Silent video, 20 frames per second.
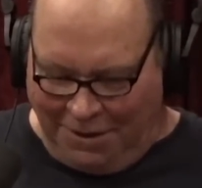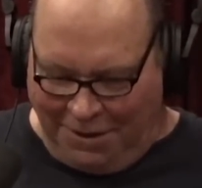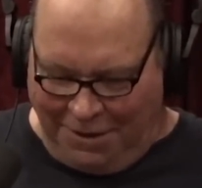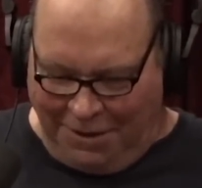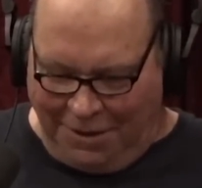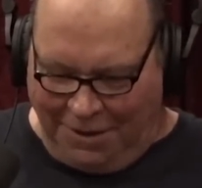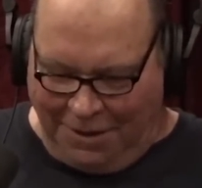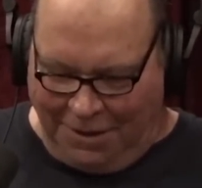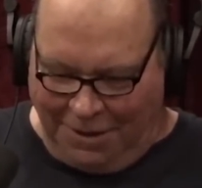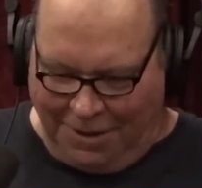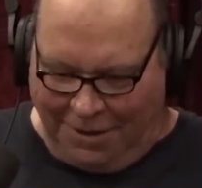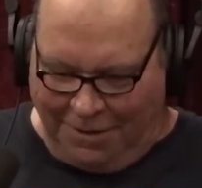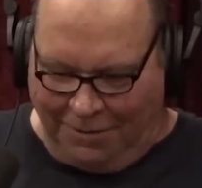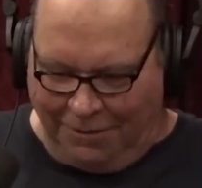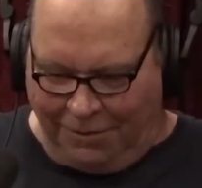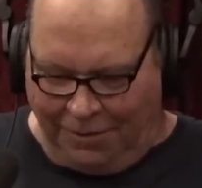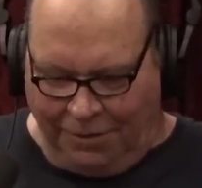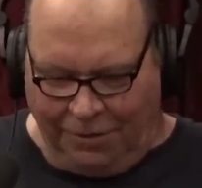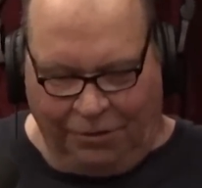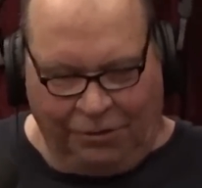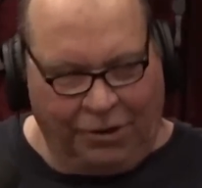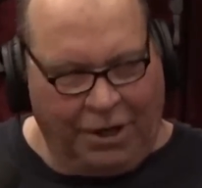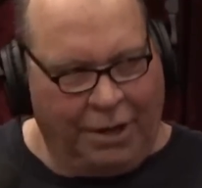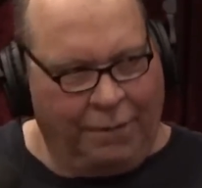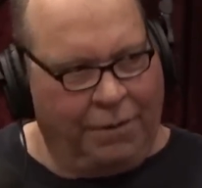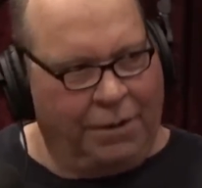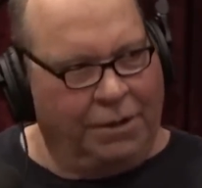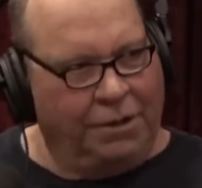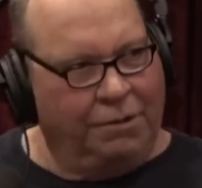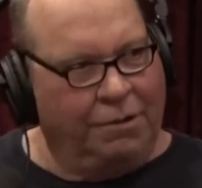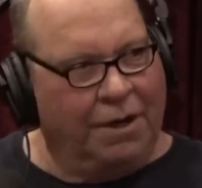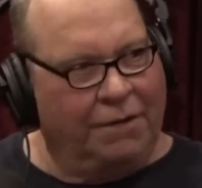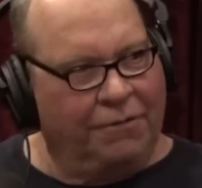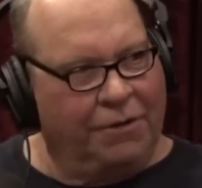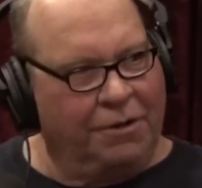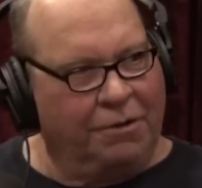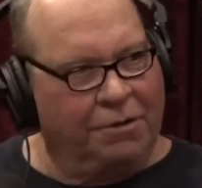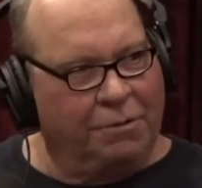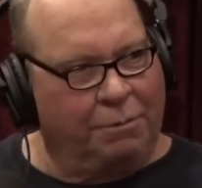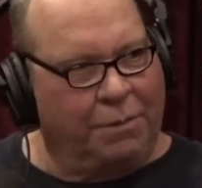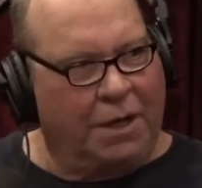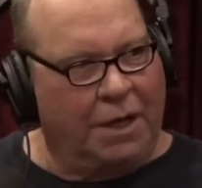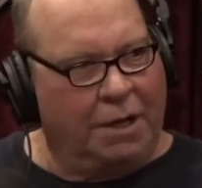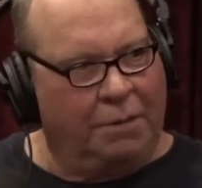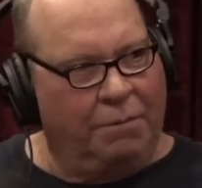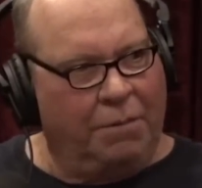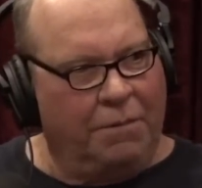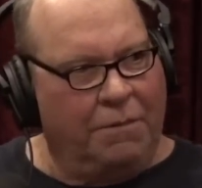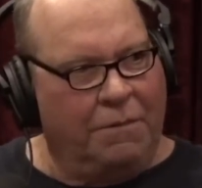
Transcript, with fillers: Good. Uh, Jamie, do you ever use a pipe?